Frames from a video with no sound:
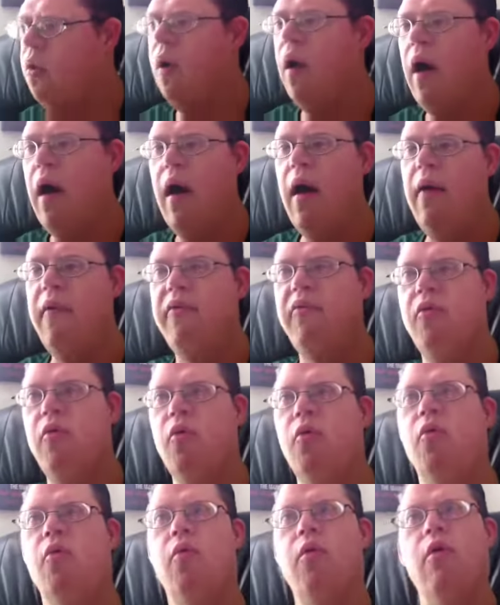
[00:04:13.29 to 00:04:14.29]
you have
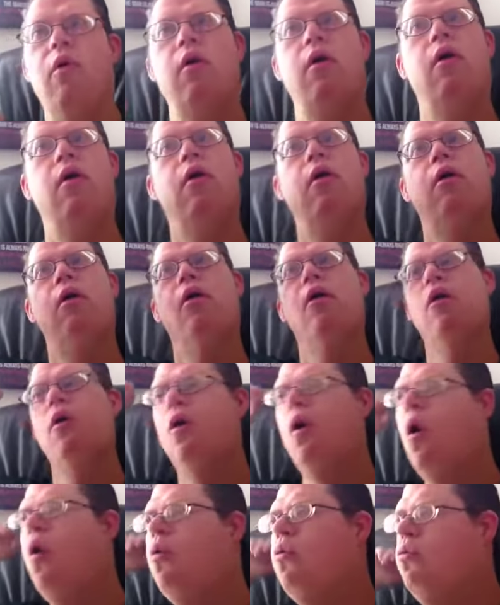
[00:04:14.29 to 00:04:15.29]
to
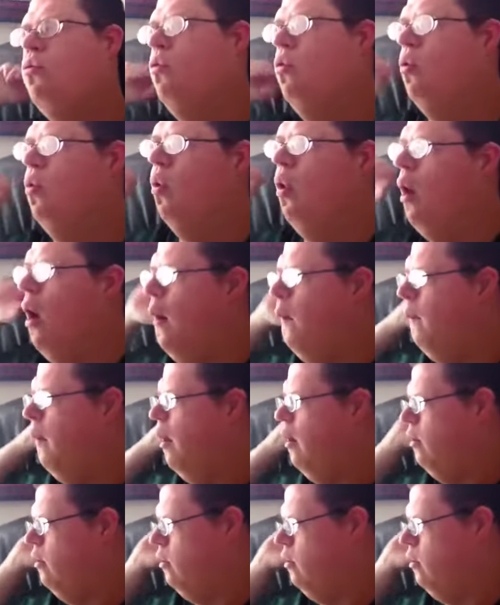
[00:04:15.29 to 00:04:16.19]
go to a